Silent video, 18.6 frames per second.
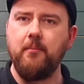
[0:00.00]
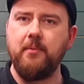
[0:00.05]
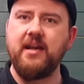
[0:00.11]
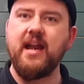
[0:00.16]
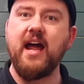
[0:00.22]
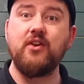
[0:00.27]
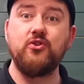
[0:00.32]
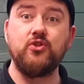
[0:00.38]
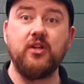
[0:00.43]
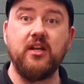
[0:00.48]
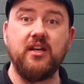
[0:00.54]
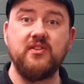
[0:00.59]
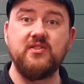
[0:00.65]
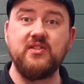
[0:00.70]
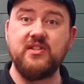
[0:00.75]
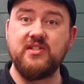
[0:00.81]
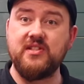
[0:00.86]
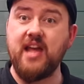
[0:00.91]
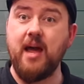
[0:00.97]
but naturally because
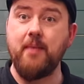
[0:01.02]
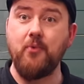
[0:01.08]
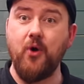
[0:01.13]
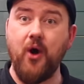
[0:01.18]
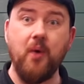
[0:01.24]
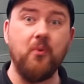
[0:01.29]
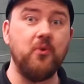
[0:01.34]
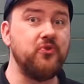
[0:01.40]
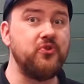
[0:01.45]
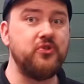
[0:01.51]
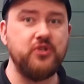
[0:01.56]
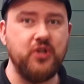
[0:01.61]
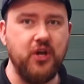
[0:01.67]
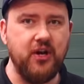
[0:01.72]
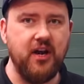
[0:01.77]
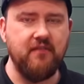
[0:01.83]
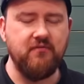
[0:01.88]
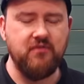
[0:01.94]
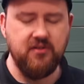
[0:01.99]
this demo I want to
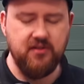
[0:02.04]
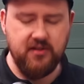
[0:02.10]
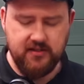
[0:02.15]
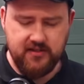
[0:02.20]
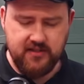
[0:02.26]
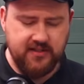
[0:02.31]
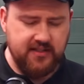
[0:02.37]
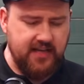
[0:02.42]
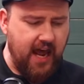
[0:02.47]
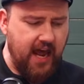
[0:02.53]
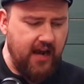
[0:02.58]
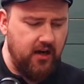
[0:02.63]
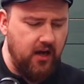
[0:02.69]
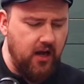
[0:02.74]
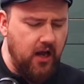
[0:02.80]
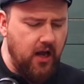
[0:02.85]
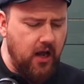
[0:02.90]
turn everything to 10.